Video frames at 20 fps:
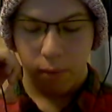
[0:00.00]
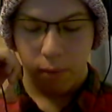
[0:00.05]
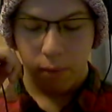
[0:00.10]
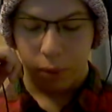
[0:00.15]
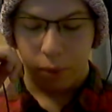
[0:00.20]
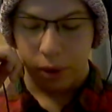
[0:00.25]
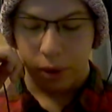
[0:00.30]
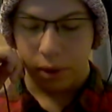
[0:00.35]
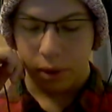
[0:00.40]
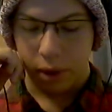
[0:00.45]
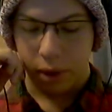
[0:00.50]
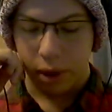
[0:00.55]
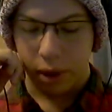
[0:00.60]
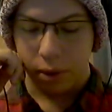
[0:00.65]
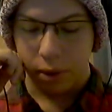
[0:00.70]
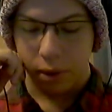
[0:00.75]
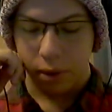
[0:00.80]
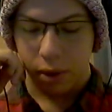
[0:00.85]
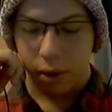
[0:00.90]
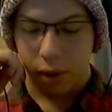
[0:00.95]

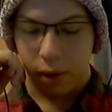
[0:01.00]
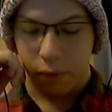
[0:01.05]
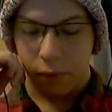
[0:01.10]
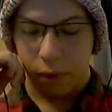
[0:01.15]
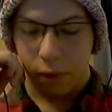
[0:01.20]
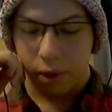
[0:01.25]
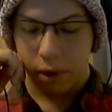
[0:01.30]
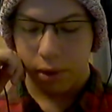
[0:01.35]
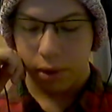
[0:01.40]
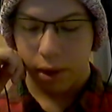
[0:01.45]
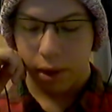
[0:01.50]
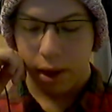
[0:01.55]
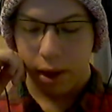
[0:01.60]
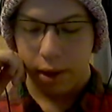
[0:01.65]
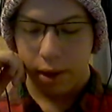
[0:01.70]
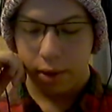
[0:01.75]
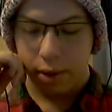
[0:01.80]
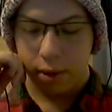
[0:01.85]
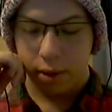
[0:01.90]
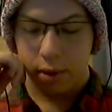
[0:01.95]
presentation software
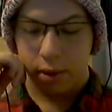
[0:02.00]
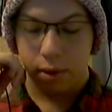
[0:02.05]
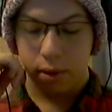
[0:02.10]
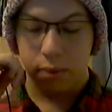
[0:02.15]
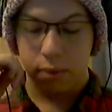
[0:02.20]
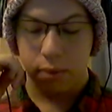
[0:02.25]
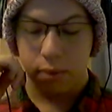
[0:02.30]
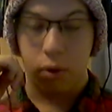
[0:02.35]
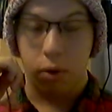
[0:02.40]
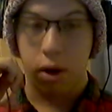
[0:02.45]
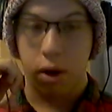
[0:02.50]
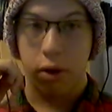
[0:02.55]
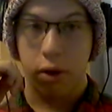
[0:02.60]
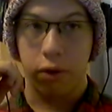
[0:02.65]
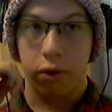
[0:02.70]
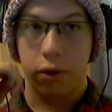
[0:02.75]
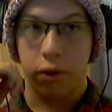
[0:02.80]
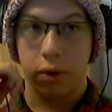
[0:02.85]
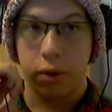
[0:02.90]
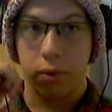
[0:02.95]
slides, or other
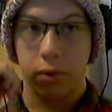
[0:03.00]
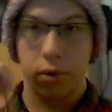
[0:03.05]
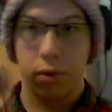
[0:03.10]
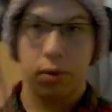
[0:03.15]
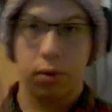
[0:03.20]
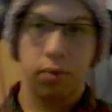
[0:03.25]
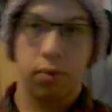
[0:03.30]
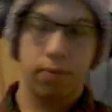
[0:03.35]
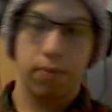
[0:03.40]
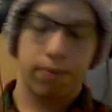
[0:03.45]
visuals?